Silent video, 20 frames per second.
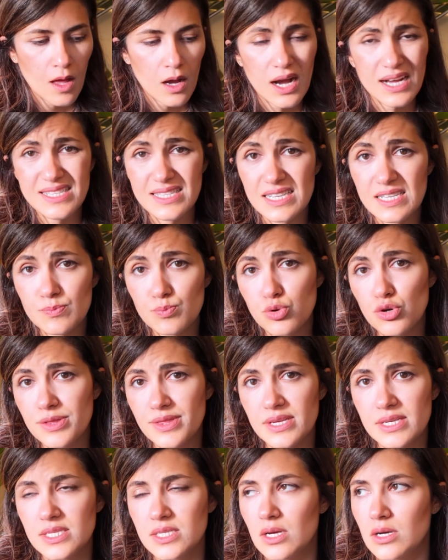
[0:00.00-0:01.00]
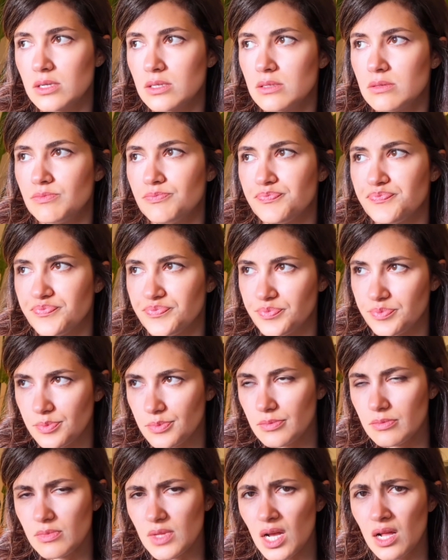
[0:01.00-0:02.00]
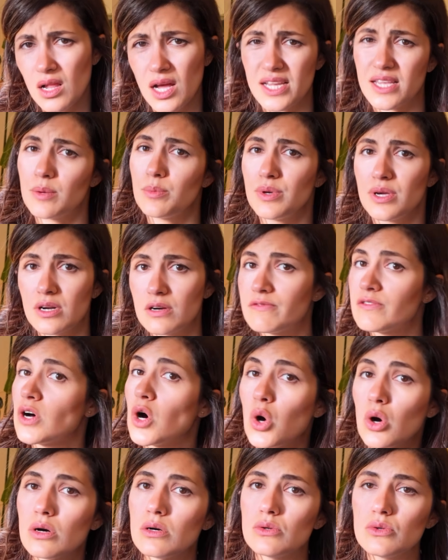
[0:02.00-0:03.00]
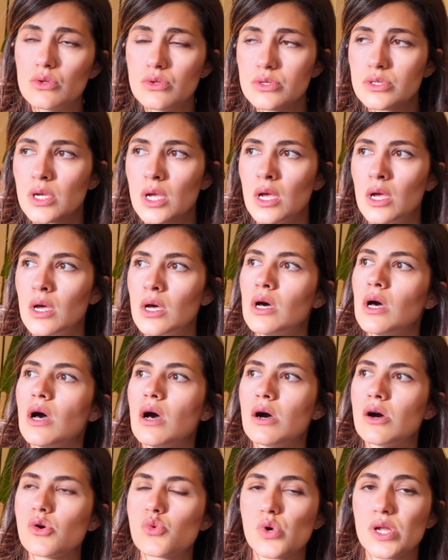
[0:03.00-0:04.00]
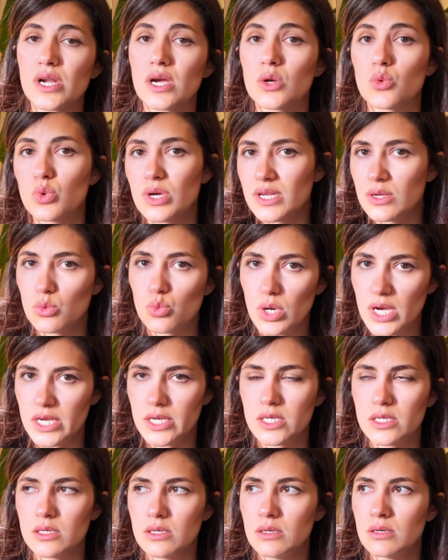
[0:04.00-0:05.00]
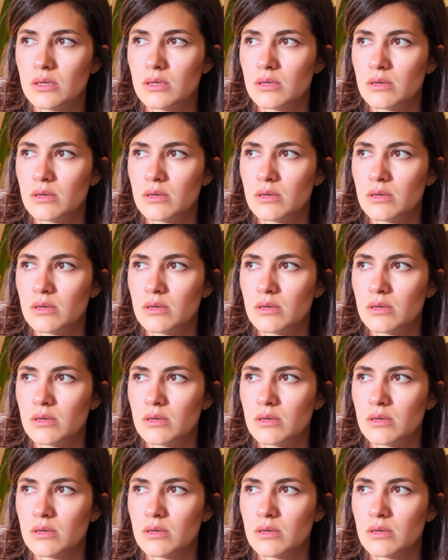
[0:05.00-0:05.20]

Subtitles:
I did put this on like a bit of a hold when I went away,